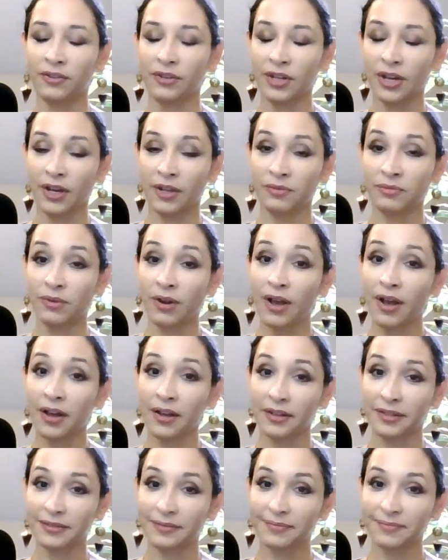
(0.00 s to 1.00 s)
God Ra.
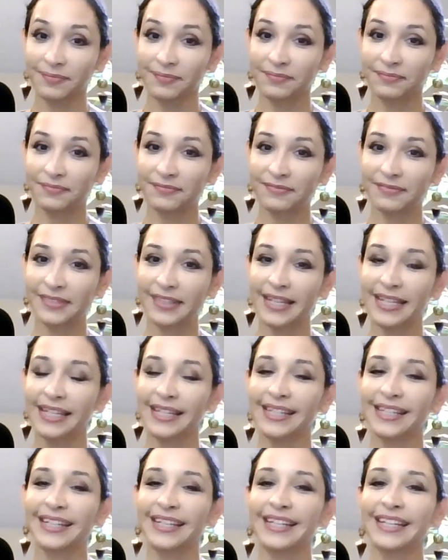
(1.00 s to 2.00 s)

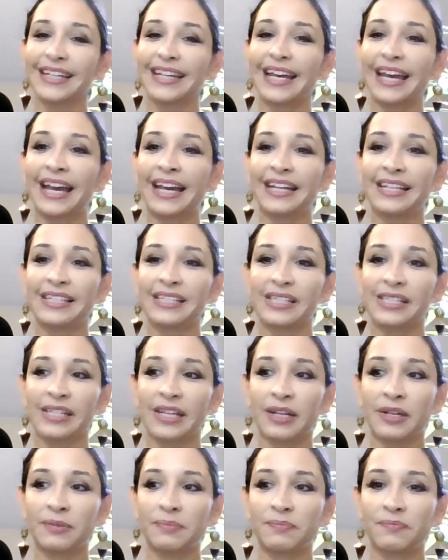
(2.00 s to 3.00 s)

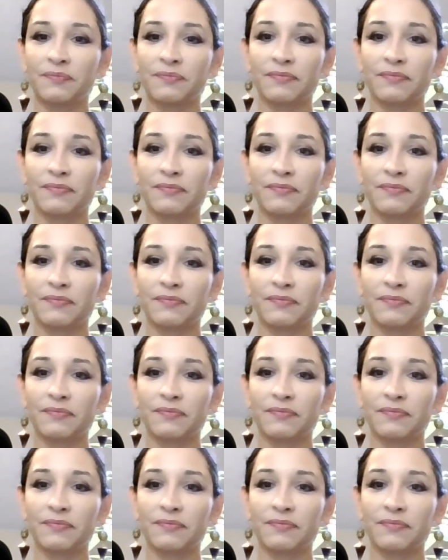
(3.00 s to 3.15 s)
And